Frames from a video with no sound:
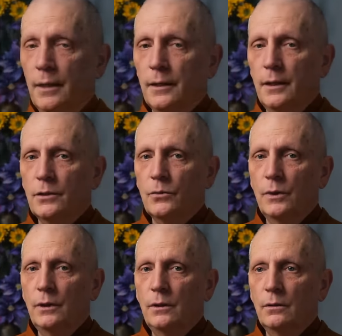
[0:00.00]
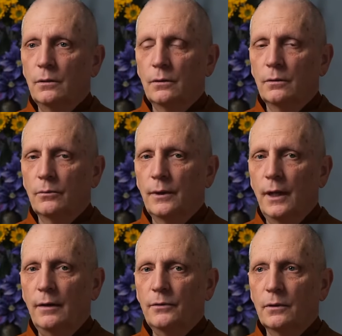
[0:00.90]
Yes, we, we
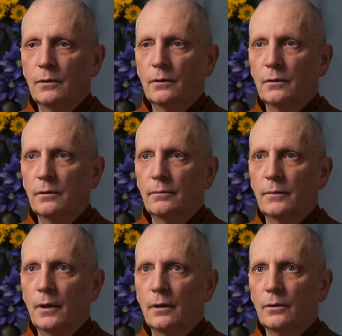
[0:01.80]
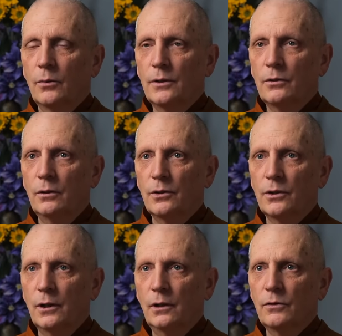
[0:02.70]
have to uh, question
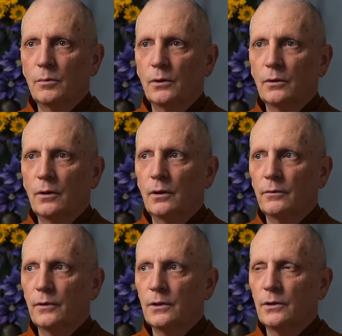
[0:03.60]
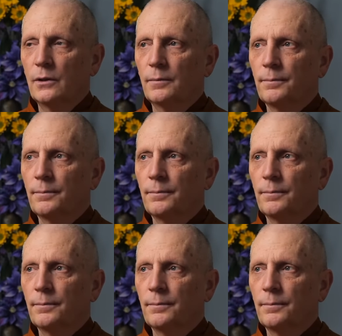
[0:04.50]
ourselves about all of this.